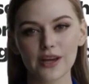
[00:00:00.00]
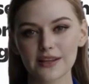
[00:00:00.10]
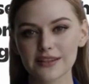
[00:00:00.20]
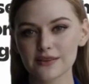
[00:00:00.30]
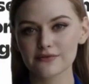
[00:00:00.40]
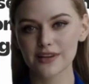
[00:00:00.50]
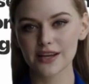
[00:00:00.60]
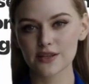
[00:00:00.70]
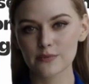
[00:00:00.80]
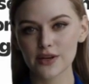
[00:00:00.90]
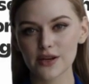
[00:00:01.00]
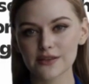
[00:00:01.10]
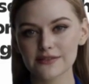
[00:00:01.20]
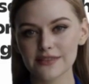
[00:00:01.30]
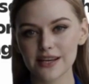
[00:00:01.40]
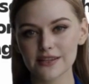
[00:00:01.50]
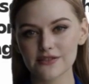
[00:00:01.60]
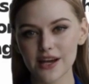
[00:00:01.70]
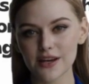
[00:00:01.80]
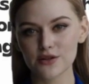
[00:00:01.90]
Identify your blog's
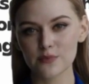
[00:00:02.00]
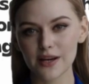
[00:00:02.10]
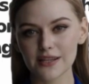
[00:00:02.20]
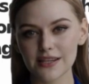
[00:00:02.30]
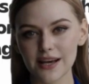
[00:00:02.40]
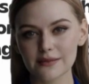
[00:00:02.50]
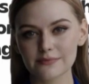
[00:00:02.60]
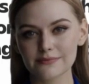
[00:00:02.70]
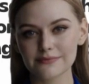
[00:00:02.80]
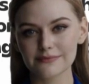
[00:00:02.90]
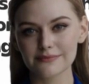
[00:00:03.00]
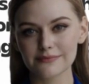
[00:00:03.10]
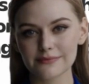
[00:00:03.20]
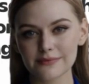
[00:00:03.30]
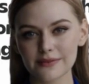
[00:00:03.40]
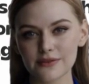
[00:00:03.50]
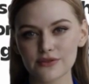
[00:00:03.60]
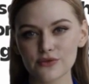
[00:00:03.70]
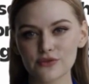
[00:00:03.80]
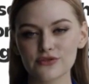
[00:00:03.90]
niche and domain name.
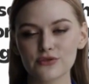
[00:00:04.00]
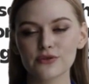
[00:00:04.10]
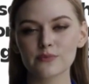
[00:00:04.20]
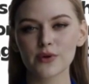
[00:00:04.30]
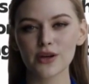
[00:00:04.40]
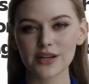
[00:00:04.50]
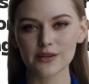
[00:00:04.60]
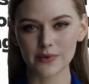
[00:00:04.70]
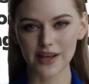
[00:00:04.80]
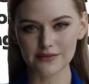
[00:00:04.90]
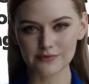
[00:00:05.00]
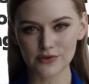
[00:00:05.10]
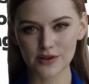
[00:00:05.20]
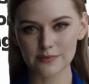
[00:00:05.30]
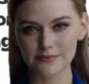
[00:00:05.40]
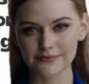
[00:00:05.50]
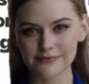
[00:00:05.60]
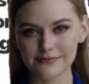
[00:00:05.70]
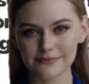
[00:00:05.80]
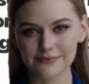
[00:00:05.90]
2. Choose a blogging platform.
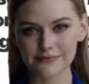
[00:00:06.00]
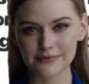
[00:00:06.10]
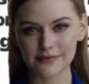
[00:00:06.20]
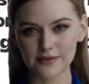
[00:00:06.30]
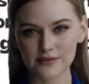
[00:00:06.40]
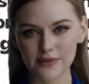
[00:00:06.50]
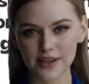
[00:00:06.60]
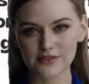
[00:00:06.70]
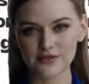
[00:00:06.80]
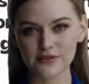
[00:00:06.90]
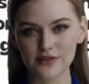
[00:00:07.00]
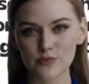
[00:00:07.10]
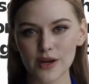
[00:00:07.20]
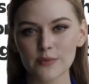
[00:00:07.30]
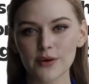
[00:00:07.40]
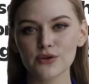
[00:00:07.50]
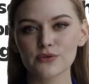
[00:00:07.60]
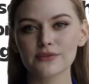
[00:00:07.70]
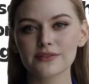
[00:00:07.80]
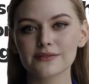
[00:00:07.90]
3. Choose a web
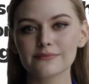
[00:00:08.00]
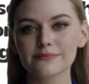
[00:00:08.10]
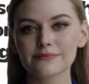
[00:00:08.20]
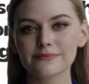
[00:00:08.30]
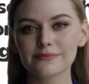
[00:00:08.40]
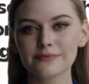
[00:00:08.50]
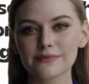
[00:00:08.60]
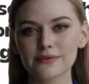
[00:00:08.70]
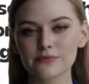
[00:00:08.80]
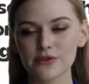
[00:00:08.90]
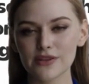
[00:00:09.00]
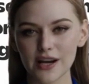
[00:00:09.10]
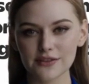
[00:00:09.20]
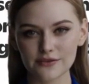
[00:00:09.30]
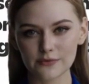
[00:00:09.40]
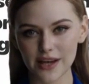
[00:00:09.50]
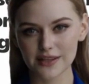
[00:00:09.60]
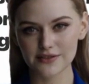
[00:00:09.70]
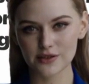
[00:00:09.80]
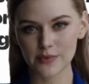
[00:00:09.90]
host. 4.
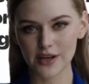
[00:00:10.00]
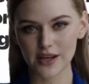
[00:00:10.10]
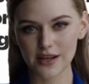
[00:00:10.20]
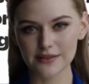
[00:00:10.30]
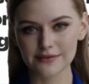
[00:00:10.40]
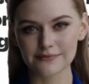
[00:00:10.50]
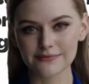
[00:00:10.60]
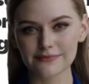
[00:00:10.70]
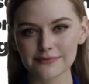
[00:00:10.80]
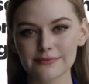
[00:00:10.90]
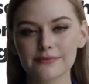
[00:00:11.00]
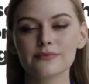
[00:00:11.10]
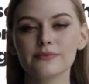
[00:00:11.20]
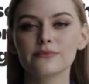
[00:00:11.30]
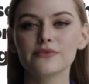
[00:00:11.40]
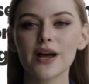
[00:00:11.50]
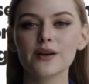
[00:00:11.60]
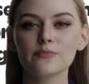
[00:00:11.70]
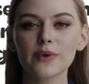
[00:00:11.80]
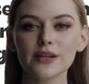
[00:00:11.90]
Customize your blog.
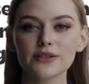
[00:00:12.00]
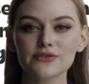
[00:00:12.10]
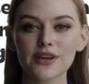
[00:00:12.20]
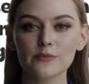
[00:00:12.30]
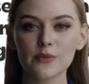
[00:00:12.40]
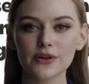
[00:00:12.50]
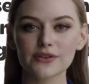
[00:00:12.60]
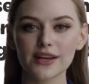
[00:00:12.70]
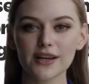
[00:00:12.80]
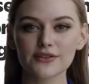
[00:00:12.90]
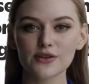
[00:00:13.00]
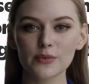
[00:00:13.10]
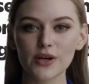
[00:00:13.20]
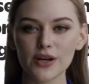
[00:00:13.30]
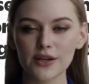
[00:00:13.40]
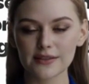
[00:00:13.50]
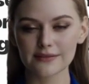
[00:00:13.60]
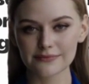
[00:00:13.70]
5. Manage and monetize your blog.